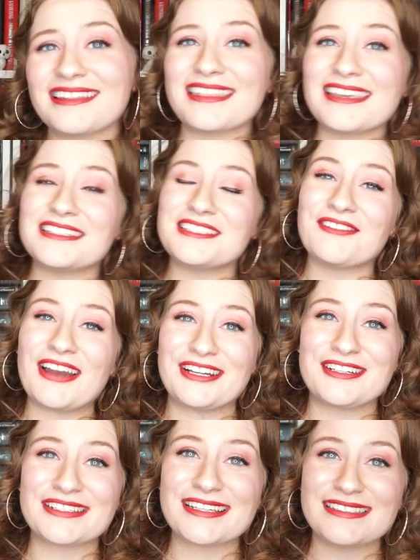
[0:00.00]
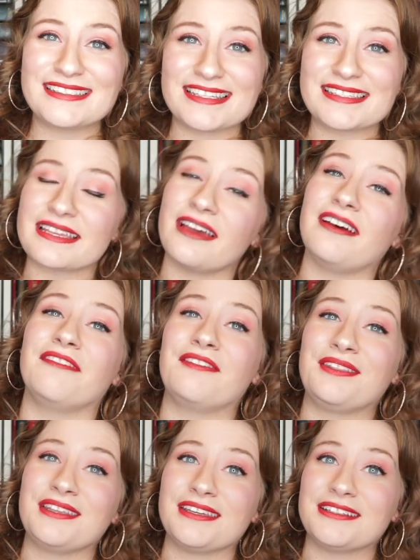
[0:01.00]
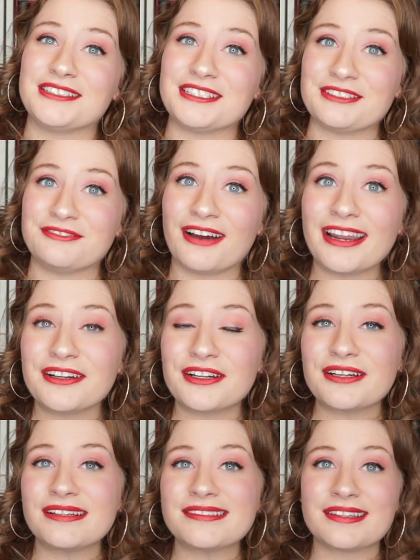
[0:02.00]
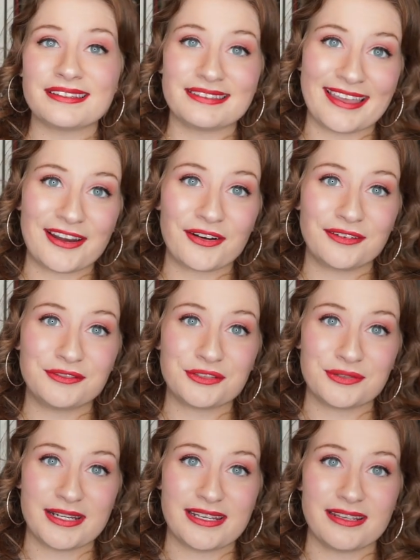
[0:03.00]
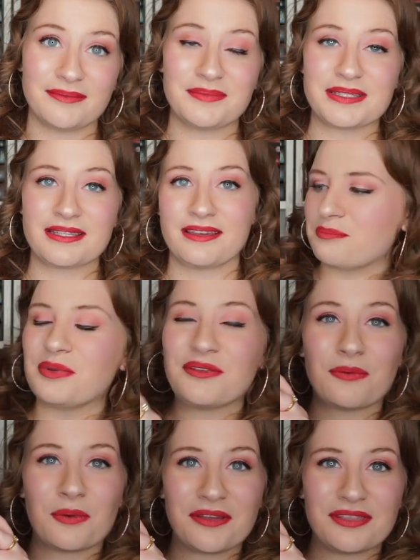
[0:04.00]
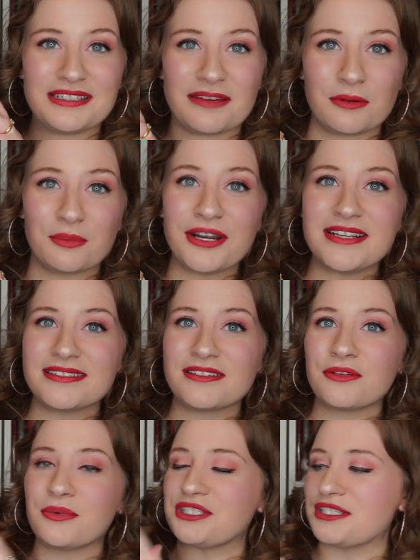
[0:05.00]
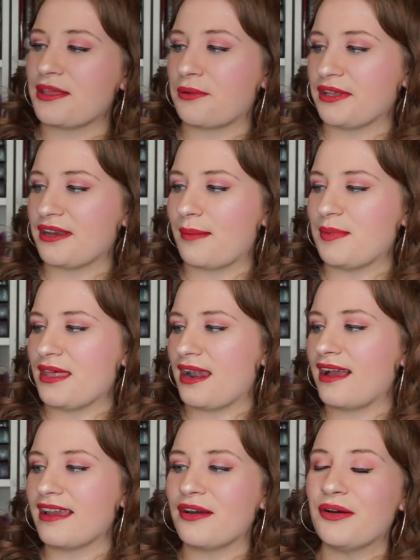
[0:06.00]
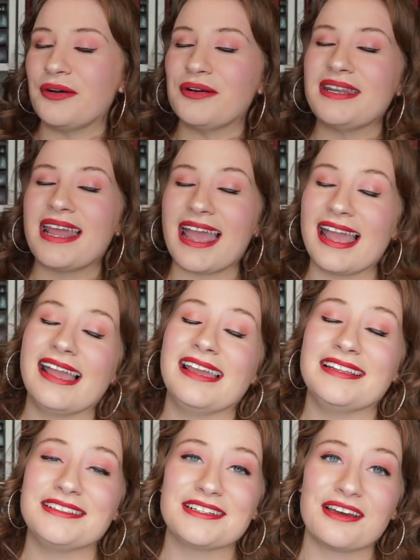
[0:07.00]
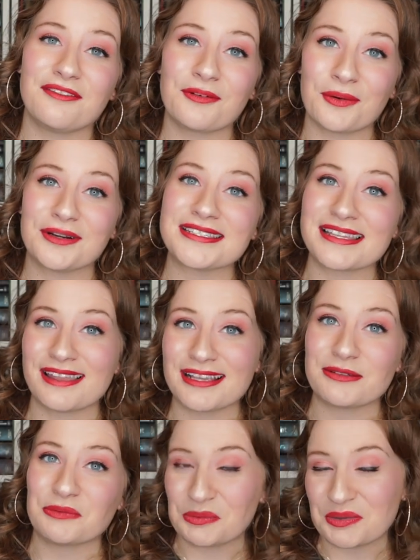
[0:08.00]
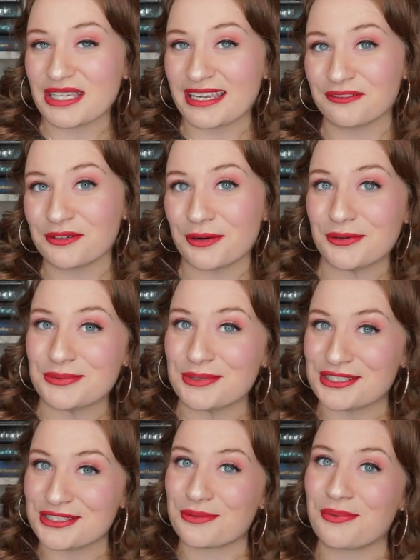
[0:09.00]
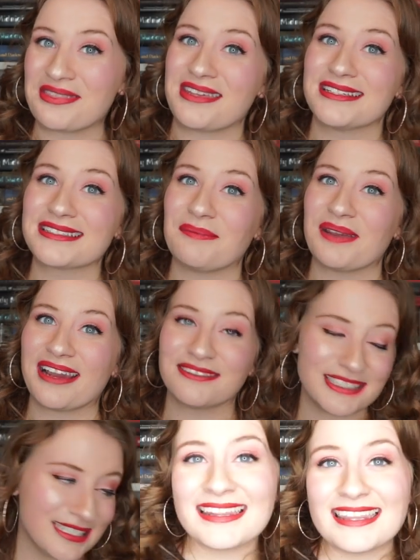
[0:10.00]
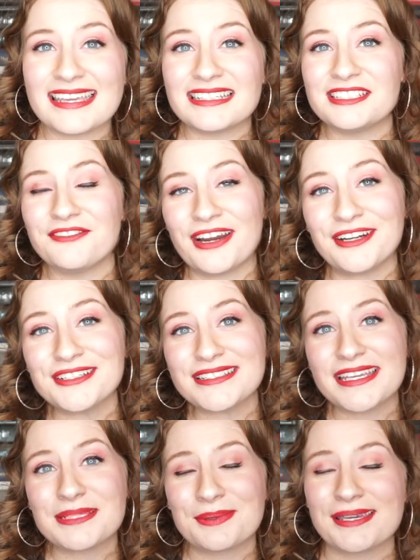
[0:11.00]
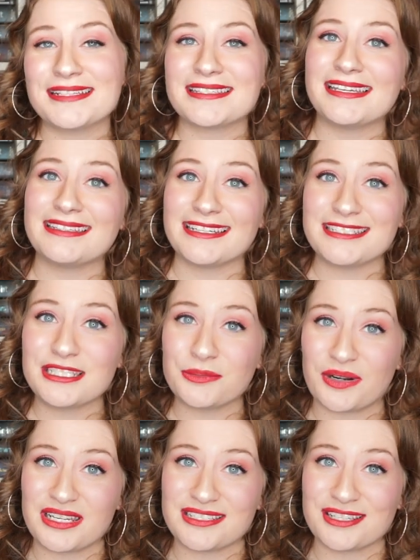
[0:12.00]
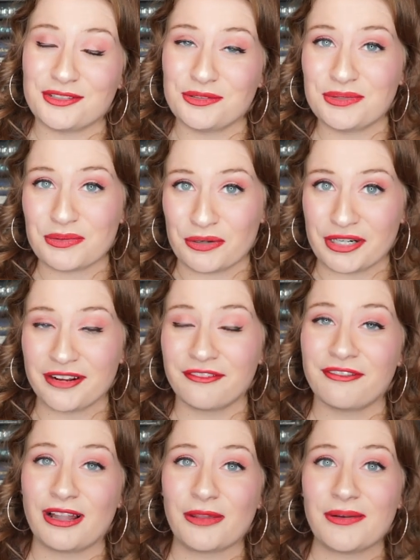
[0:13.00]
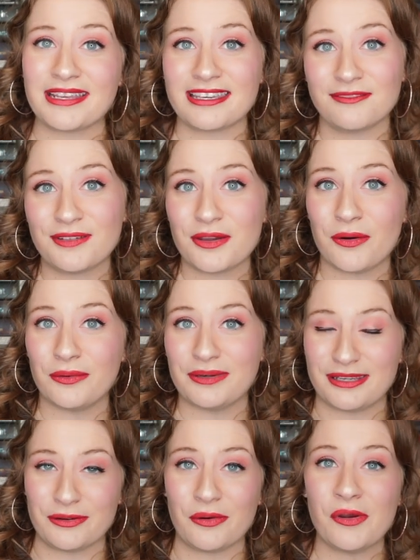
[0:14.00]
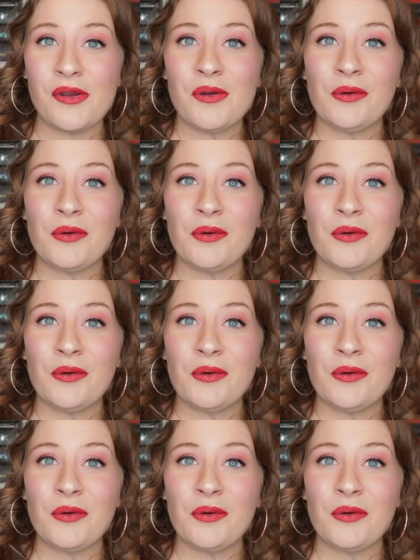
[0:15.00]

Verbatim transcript: The Diviners consists of The Diviners, Lair of Dreams, Before the Devil Breaks You, which is the only copy that I own, and of course the last one will be King of Crows, which is the one that is coming out. The Diviners takes place in 1920s New York following Evie O'Neill,